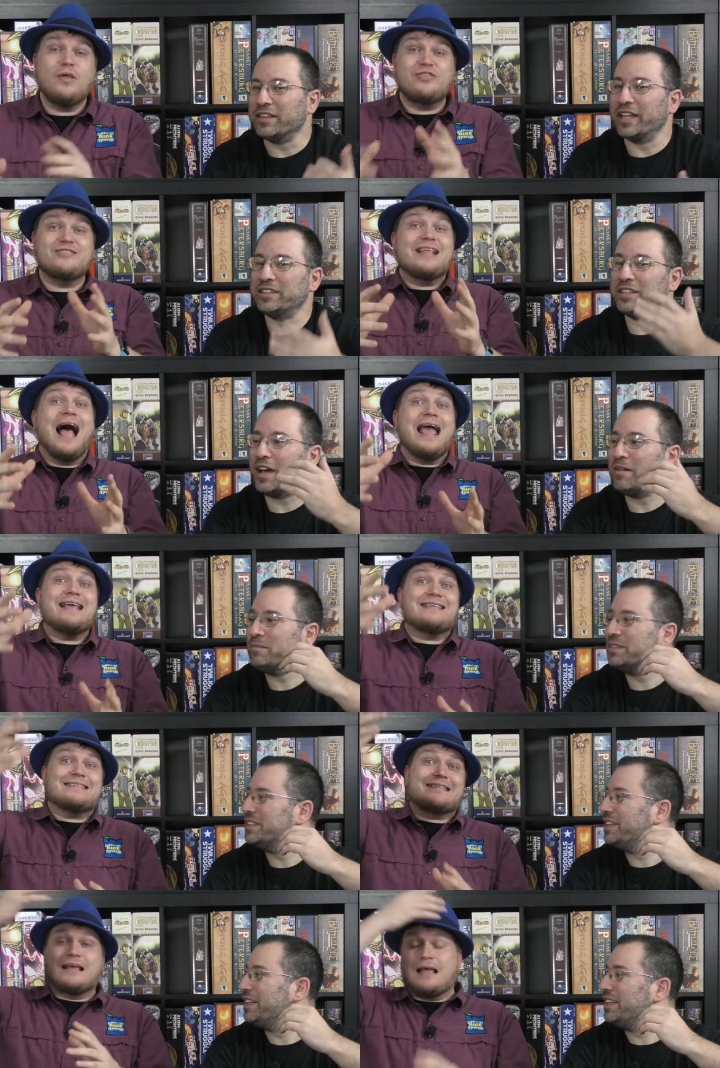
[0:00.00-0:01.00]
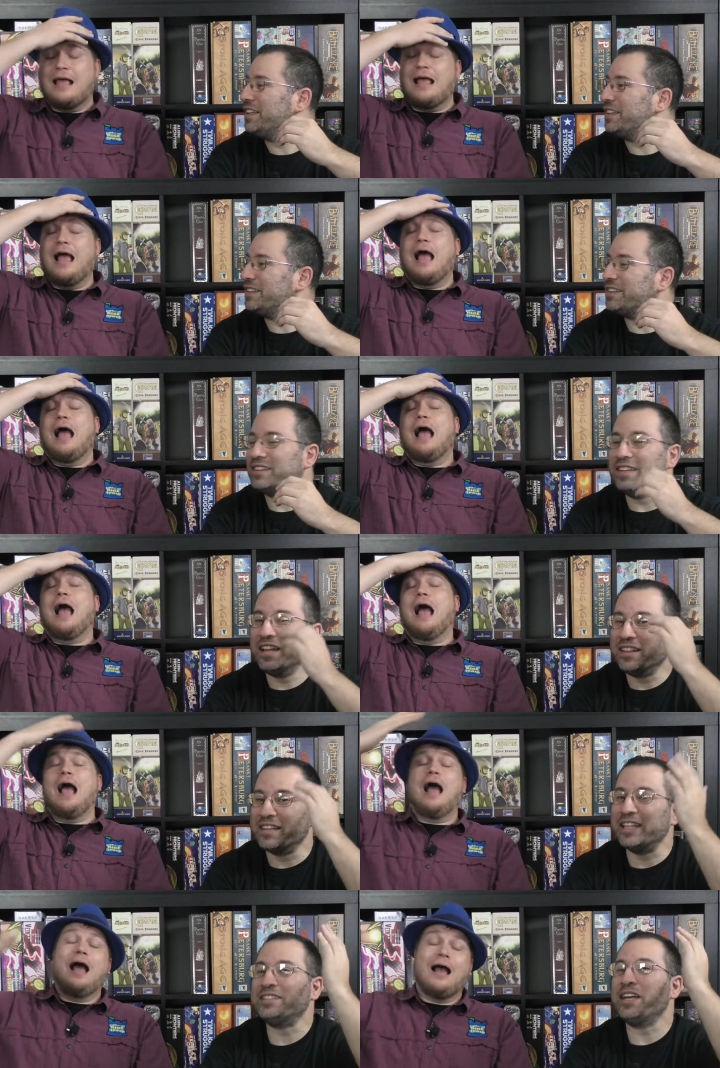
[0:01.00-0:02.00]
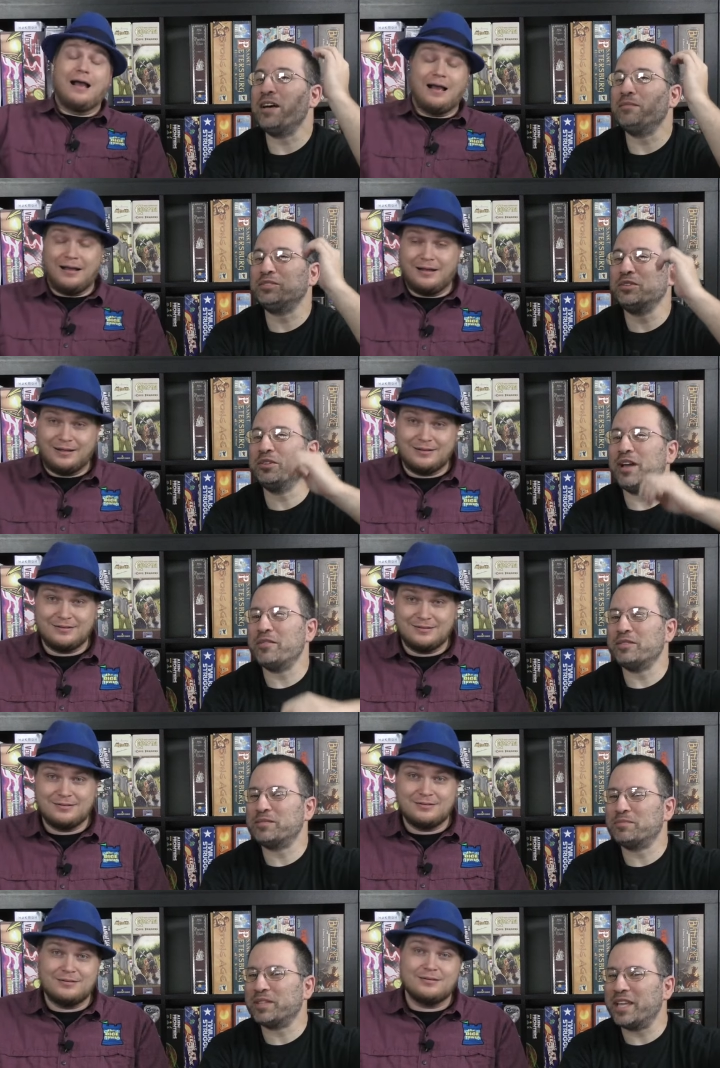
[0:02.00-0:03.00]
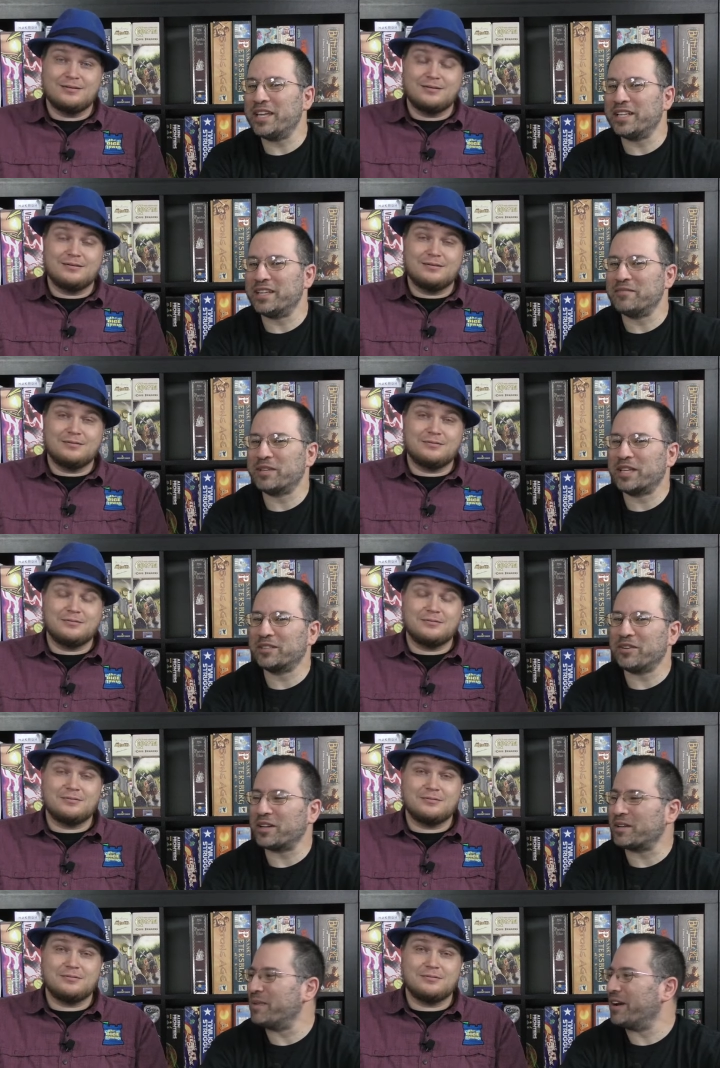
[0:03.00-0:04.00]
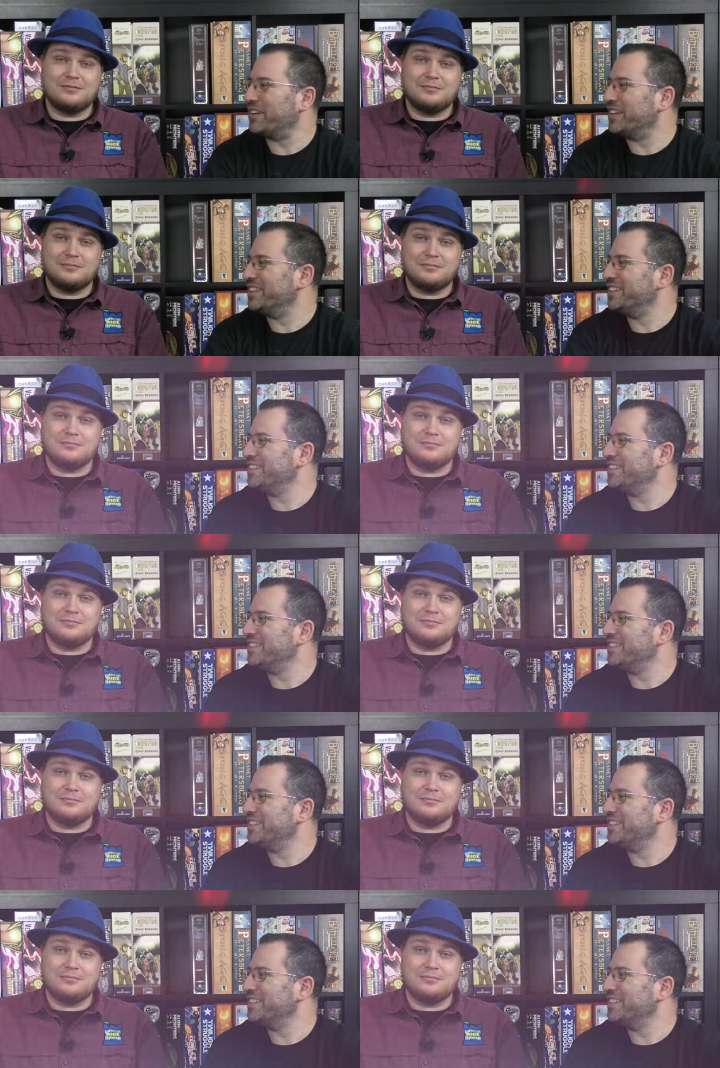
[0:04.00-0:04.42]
Speaker 1: with let, dice. Let Tom show you how it's played, and then we can talk about it.